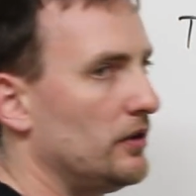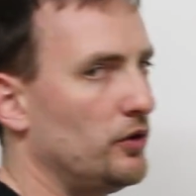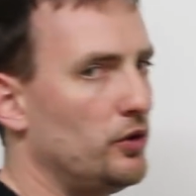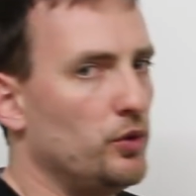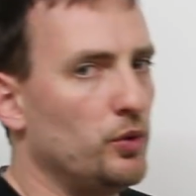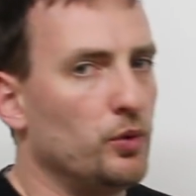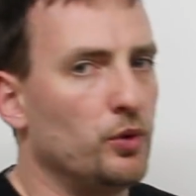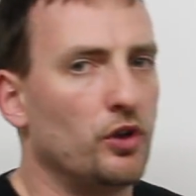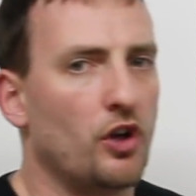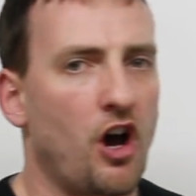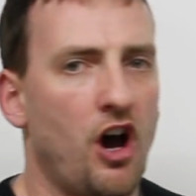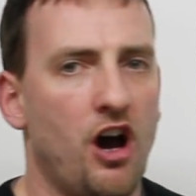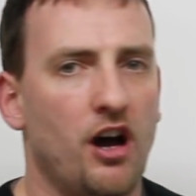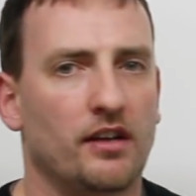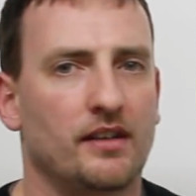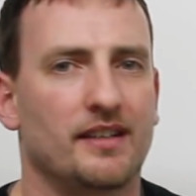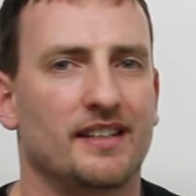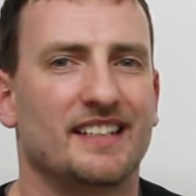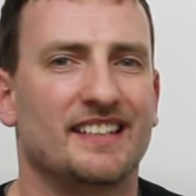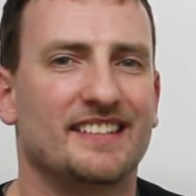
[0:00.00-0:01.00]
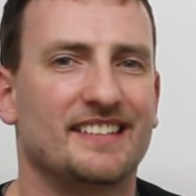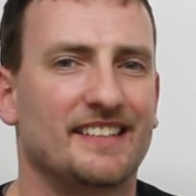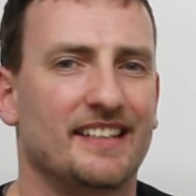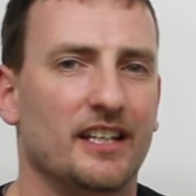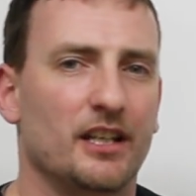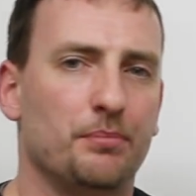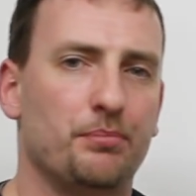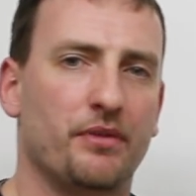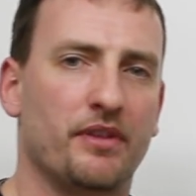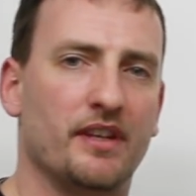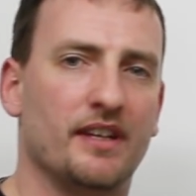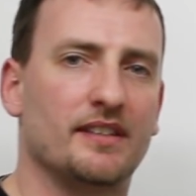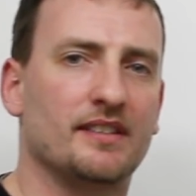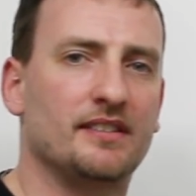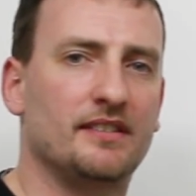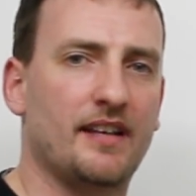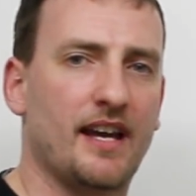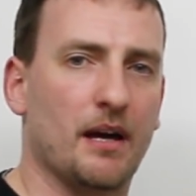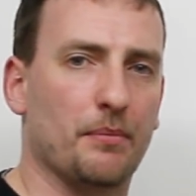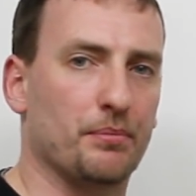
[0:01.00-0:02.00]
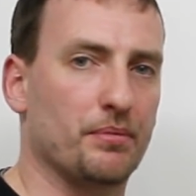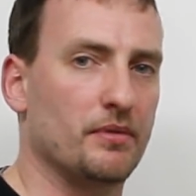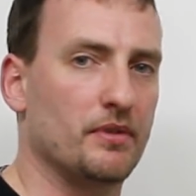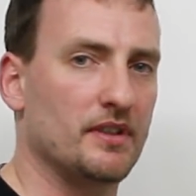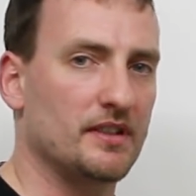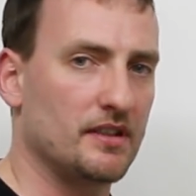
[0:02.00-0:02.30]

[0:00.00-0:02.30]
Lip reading: Do not skip this step.